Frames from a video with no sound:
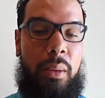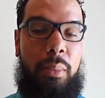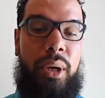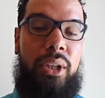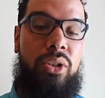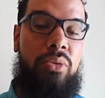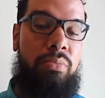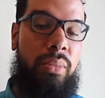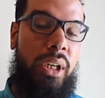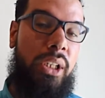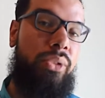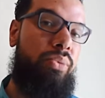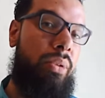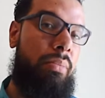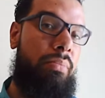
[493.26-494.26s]
But you
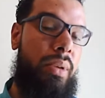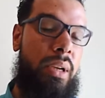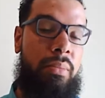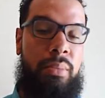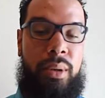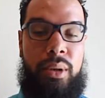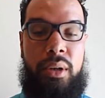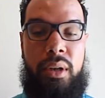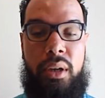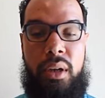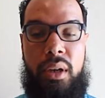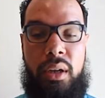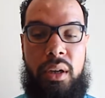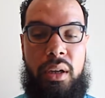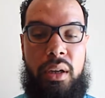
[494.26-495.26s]
must remember
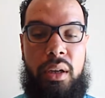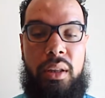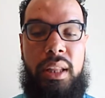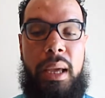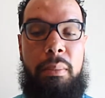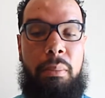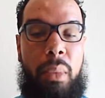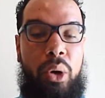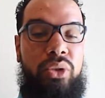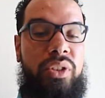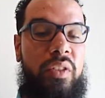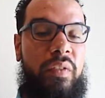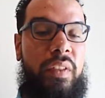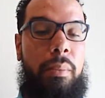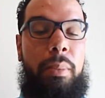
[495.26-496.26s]
that most
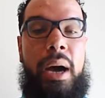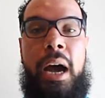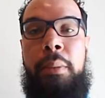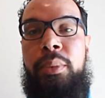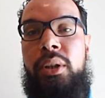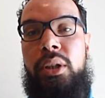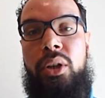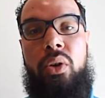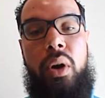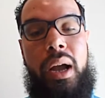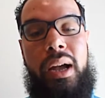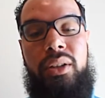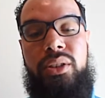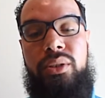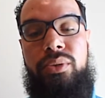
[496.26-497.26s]
of the popular
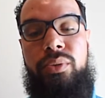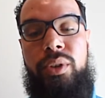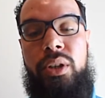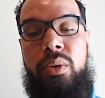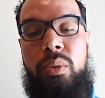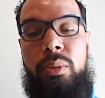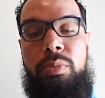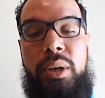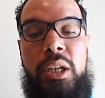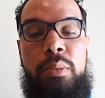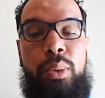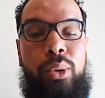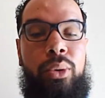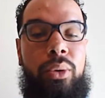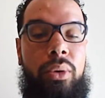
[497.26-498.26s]
crowds are filled with
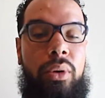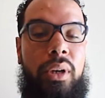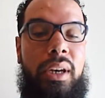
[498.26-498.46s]
people